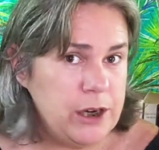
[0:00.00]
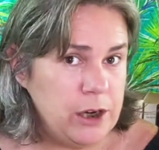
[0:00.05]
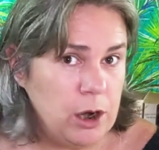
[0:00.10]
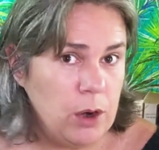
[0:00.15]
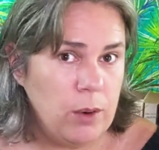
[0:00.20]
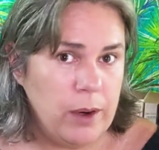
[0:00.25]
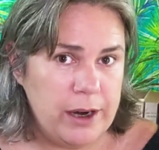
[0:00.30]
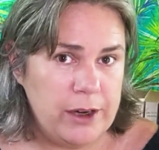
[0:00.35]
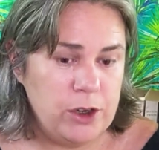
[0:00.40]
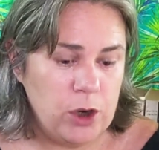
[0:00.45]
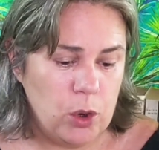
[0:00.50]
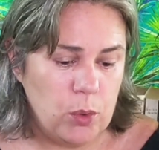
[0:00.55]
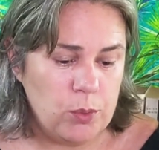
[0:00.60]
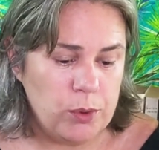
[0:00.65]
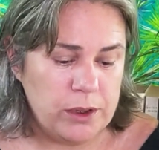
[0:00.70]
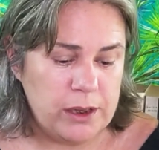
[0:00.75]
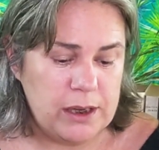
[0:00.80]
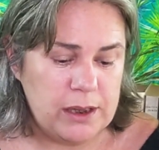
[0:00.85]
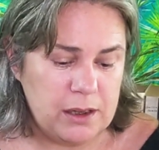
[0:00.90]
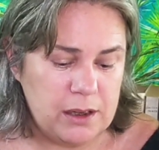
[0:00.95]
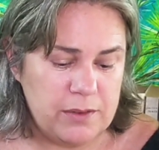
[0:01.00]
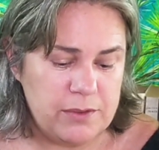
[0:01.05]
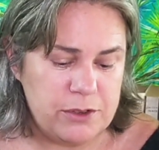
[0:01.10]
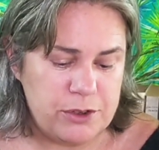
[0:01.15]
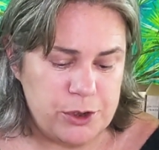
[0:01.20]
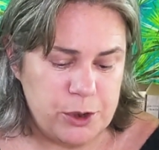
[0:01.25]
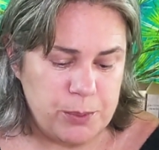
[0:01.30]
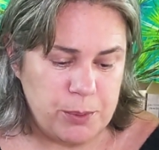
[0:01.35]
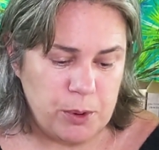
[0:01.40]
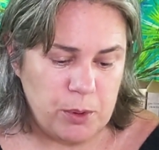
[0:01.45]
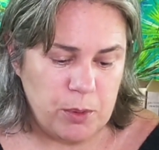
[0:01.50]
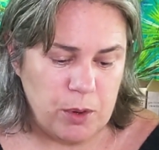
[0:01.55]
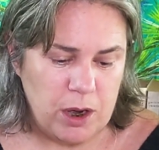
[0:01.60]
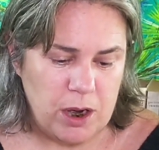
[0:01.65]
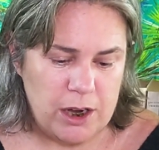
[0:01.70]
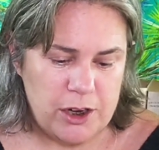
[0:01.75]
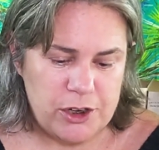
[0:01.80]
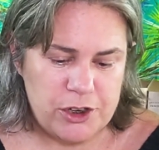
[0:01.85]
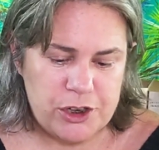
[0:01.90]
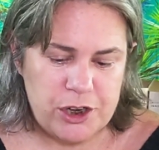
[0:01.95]
know I don't really love
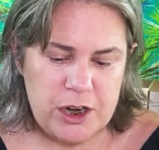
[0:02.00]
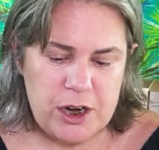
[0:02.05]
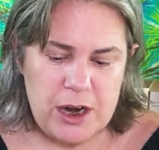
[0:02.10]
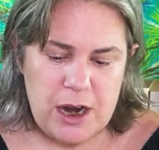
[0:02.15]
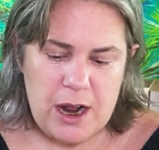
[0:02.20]
superwash,